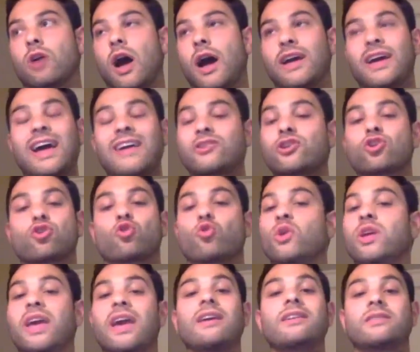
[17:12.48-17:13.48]
had to
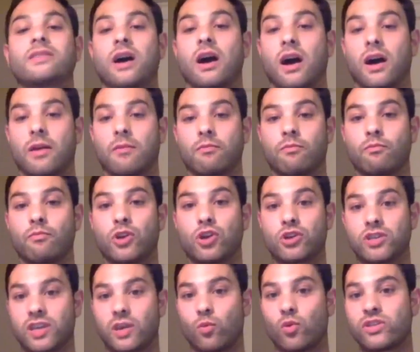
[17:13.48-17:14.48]
create time
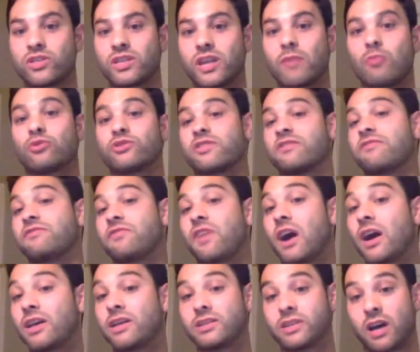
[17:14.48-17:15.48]
because I wasn't able to
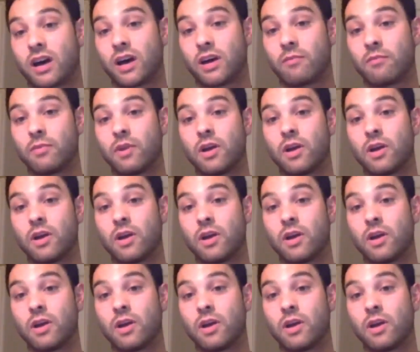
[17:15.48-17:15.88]
find time.